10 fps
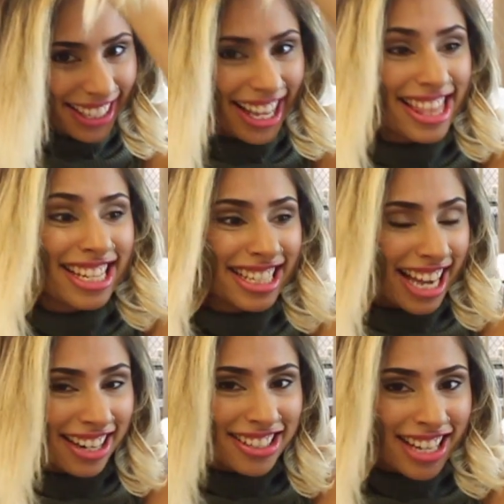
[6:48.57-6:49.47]
And the
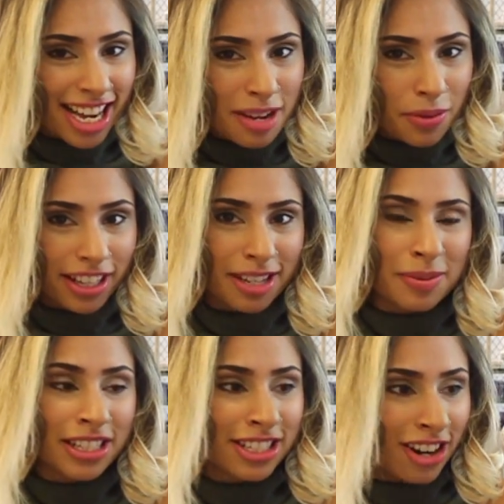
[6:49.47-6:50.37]
entire time while I'm
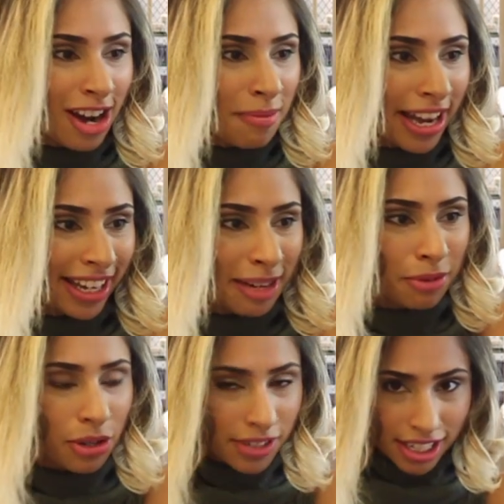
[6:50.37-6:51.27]
on the top, I am
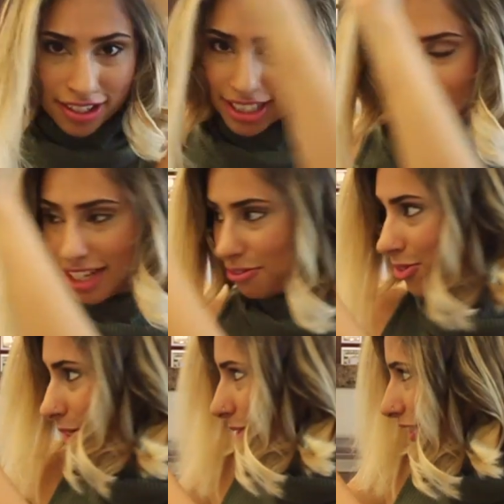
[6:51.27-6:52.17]
over directing it
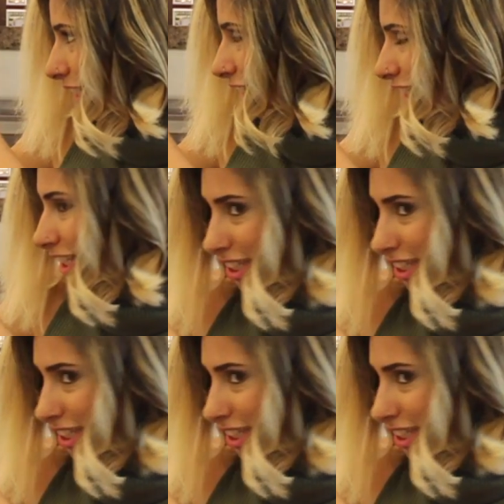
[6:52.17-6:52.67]
forward